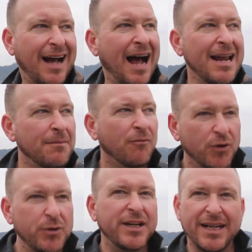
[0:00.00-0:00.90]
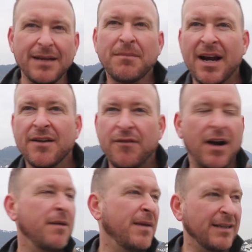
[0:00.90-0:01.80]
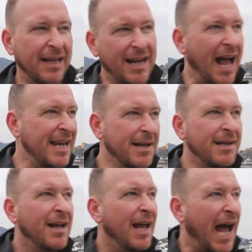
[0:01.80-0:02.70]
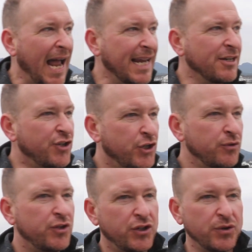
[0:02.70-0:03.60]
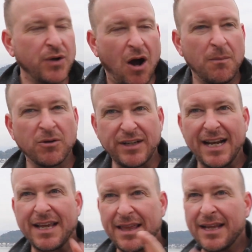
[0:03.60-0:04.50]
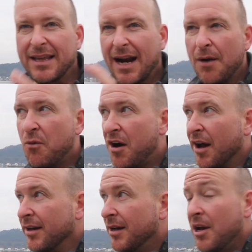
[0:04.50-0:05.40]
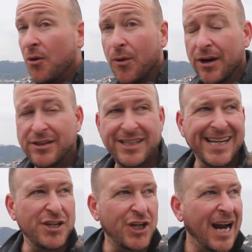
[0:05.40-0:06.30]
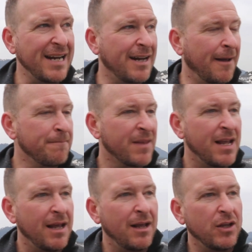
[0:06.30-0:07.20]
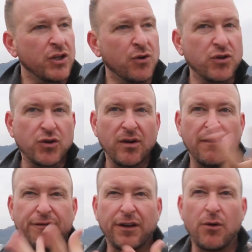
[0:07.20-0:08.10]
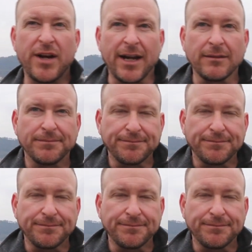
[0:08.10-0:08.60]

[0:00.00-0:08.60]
I am rooted in my environment and I can choose to do almost anything that I want. Whereas in China, you're sort of floating.